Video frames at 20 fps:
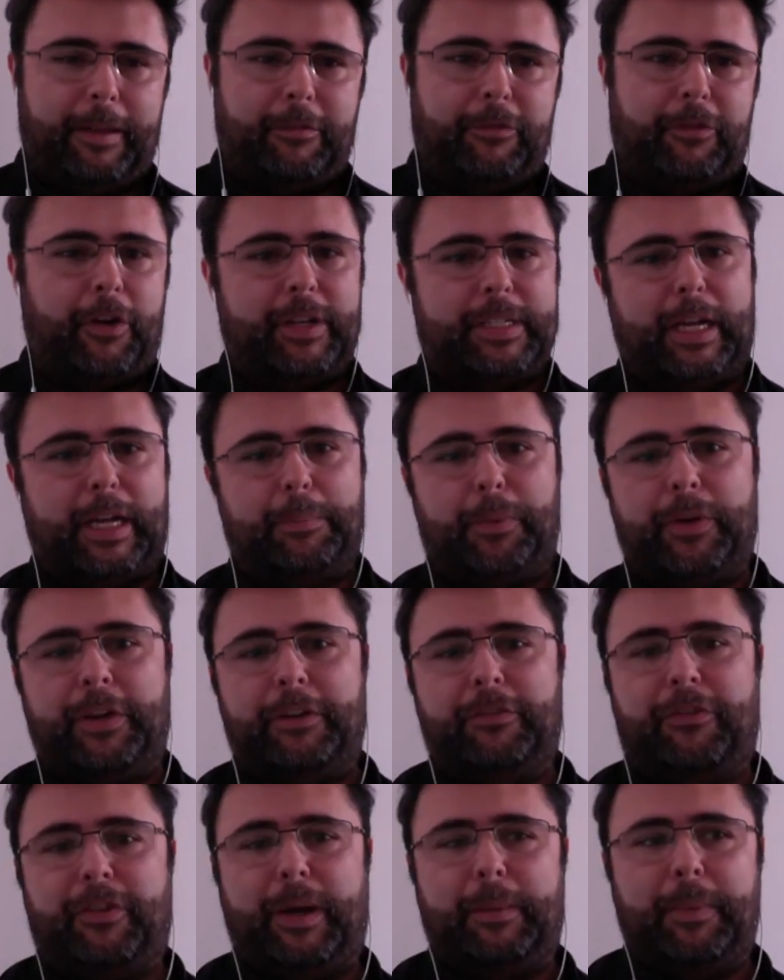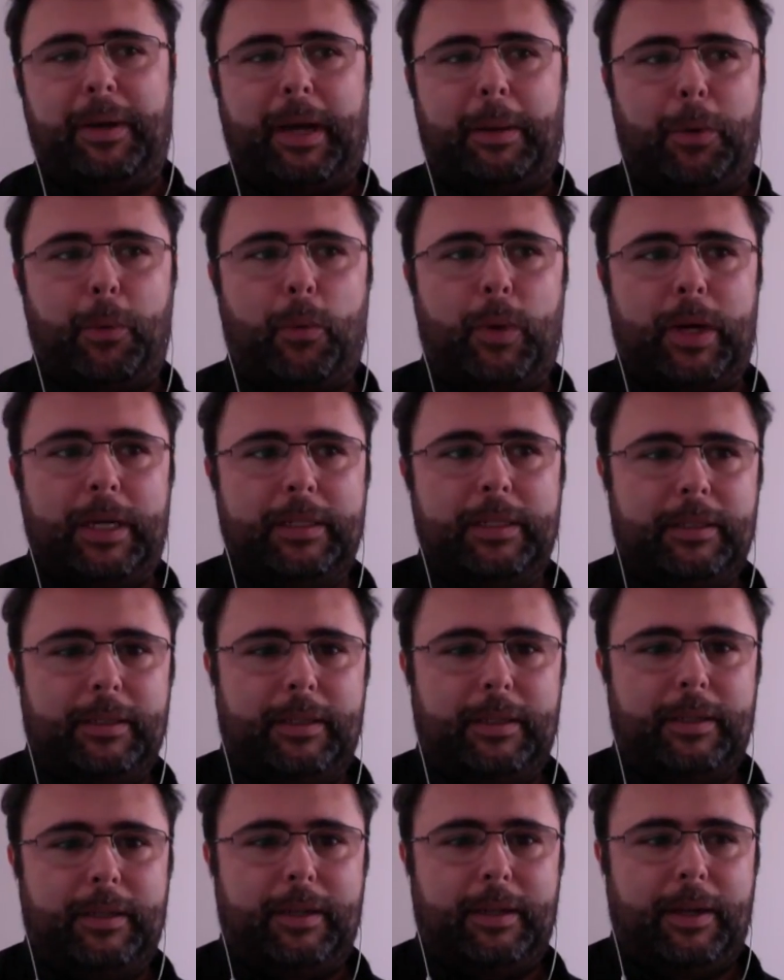for example, in Fab Lab 1,
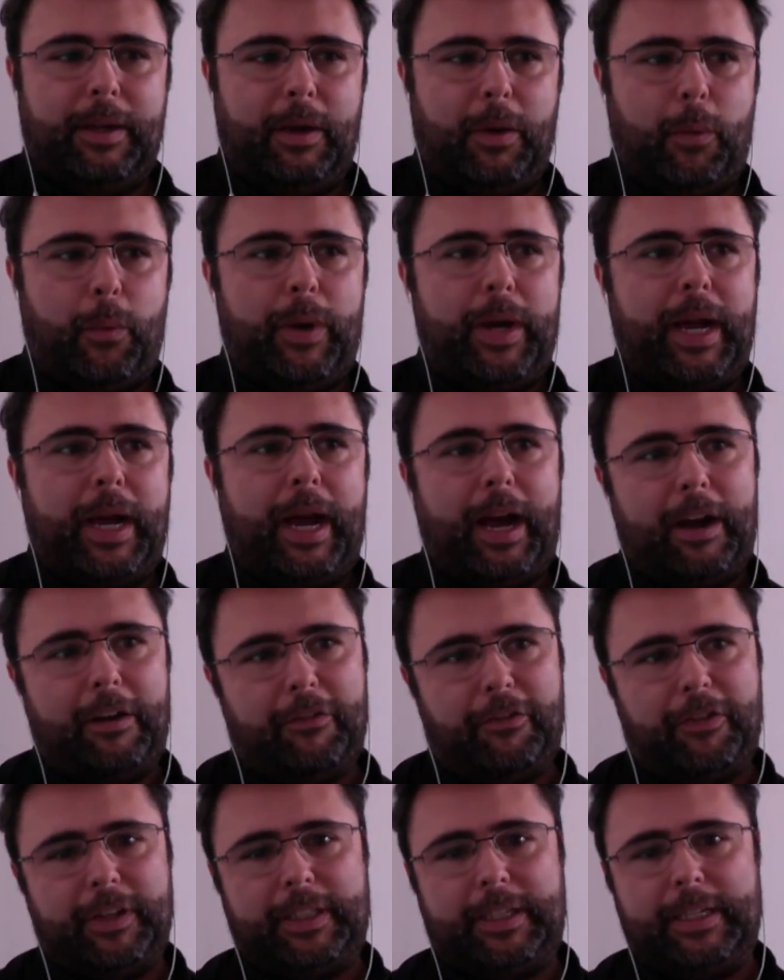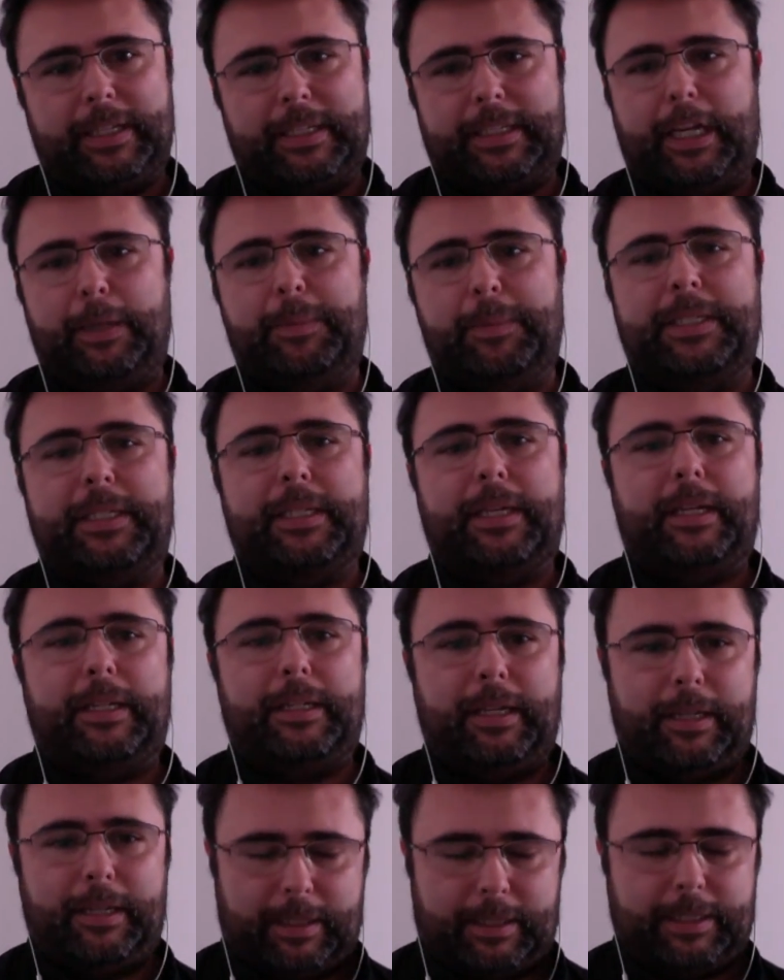we have the same
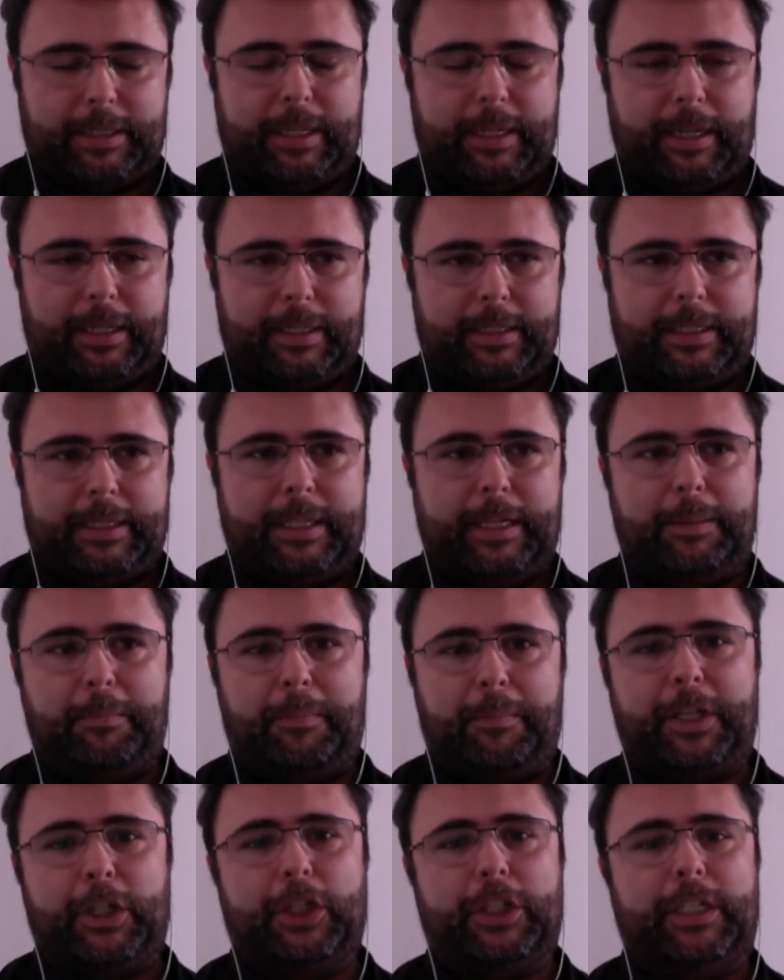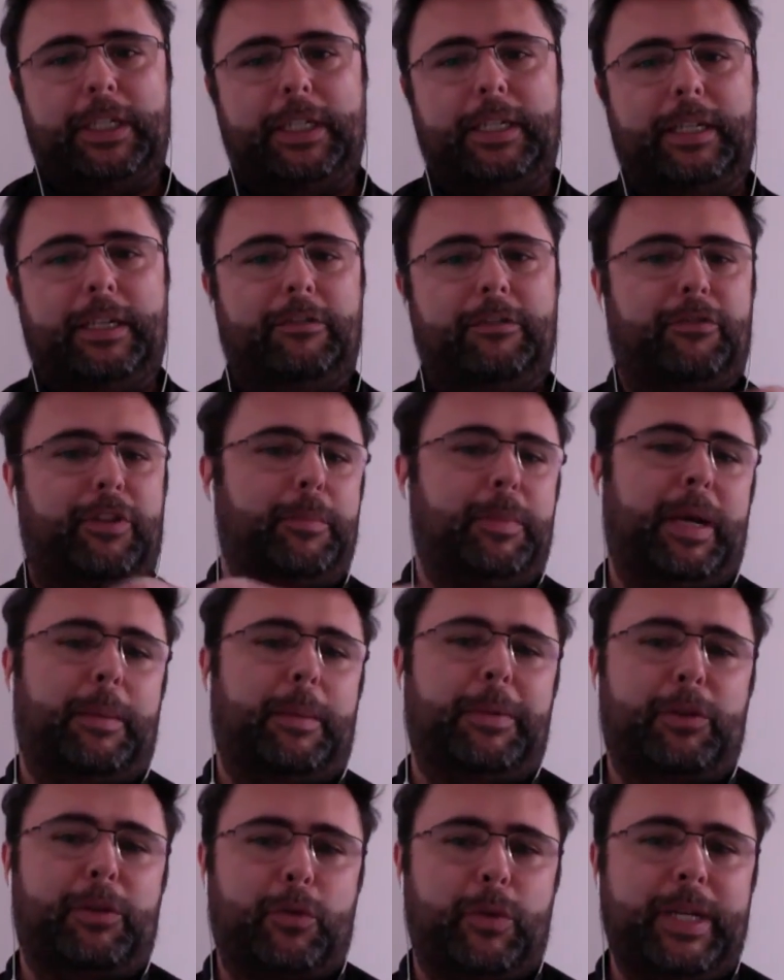CNC machine in Fab Lab
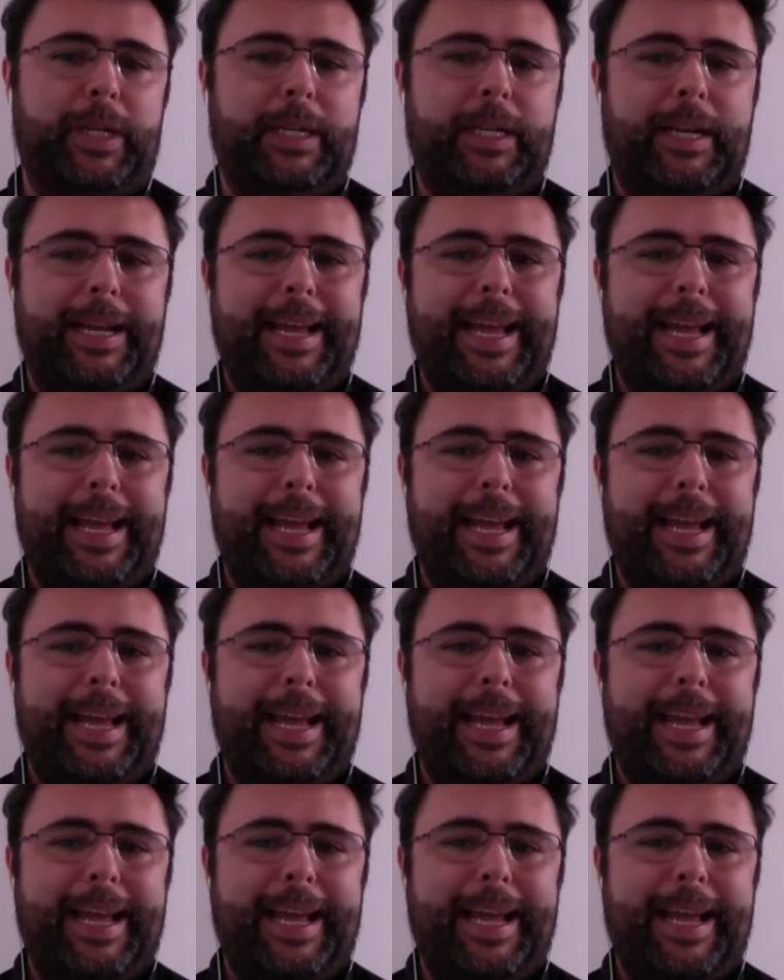3,